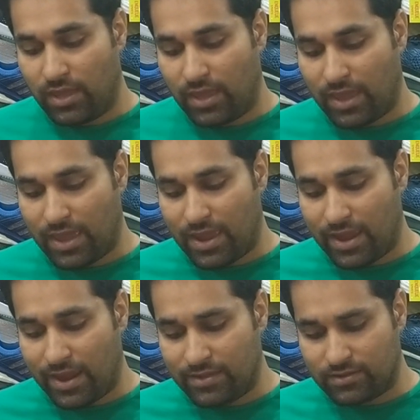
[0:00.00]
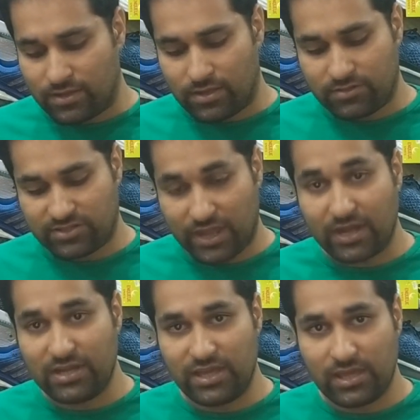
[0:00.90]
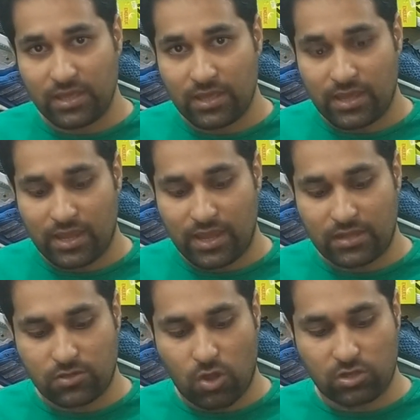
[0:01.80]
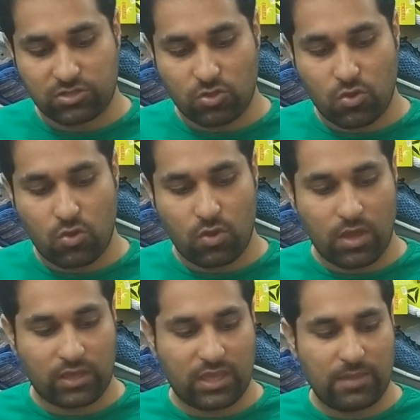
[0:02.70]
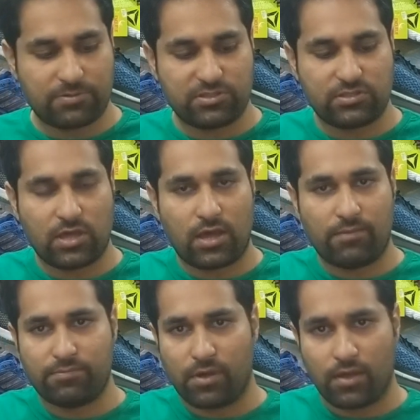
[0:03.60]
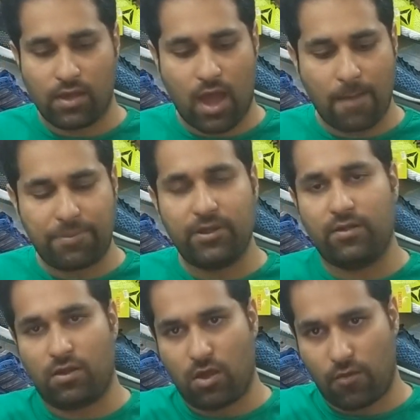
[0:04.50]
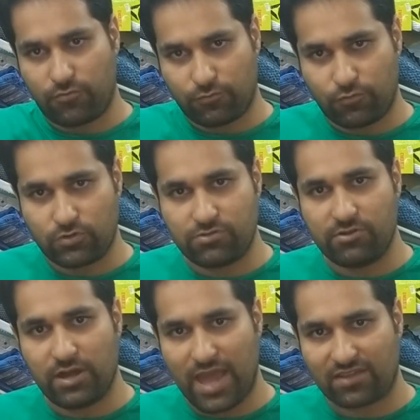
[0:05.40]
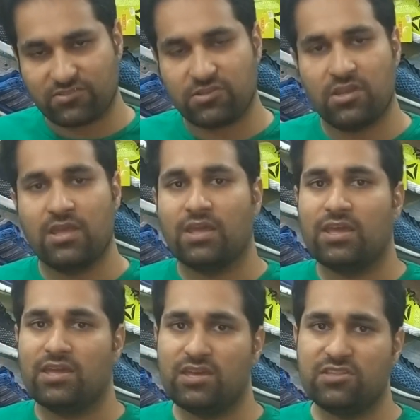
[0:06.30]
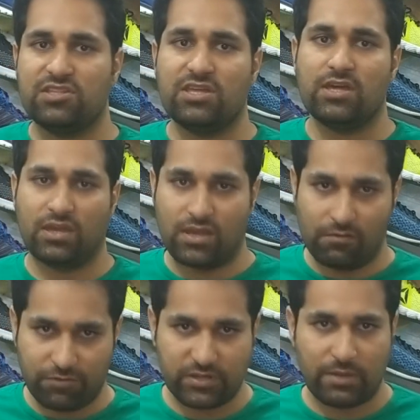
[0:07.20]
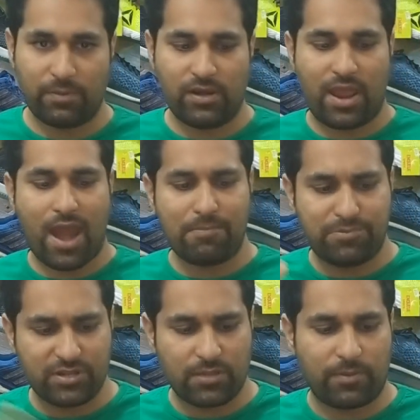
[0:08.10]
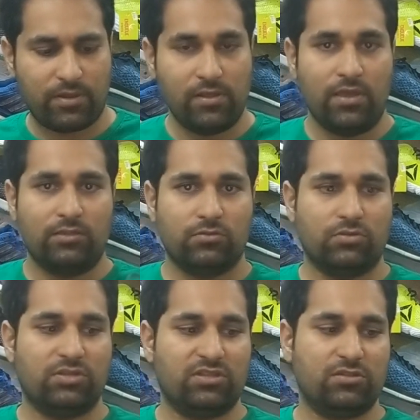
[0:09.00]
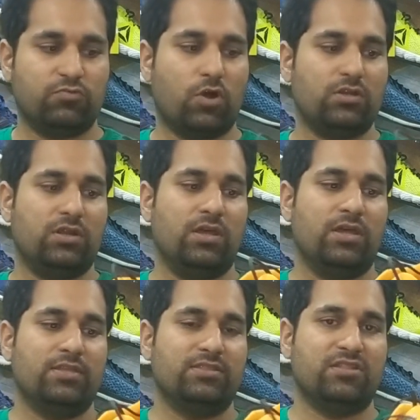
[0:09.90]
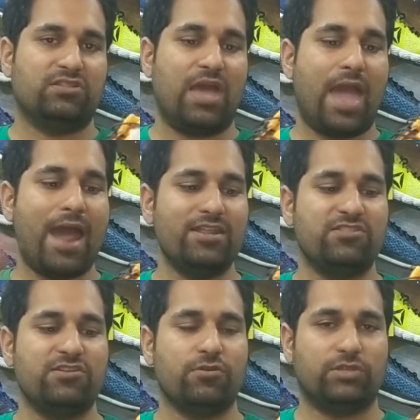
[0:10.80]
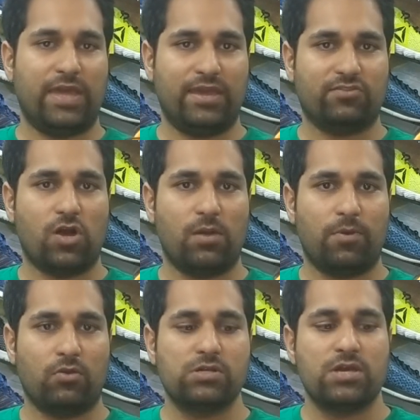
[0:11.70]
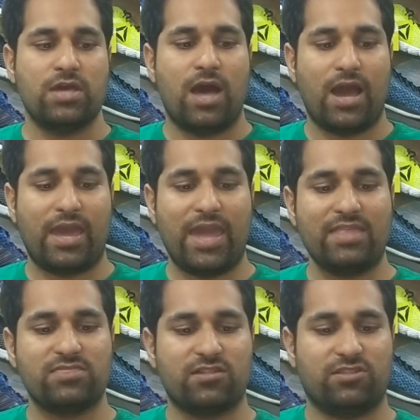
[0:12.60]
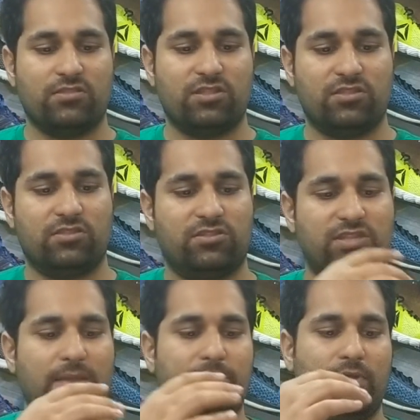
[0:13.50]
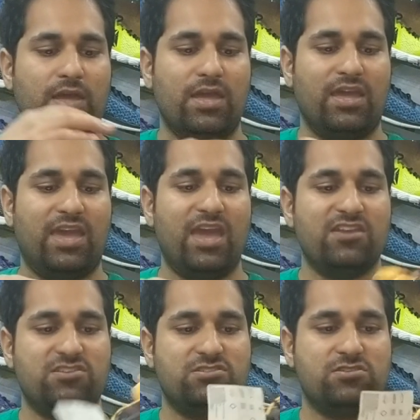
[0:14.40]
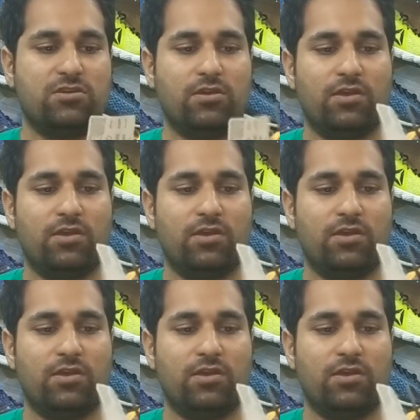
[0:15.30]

and secondly, it also keeps the upper of your foot relaxed, easy, comfortable, and breathable. Now this is what this Adi Zero thing is all about. Again, the same caged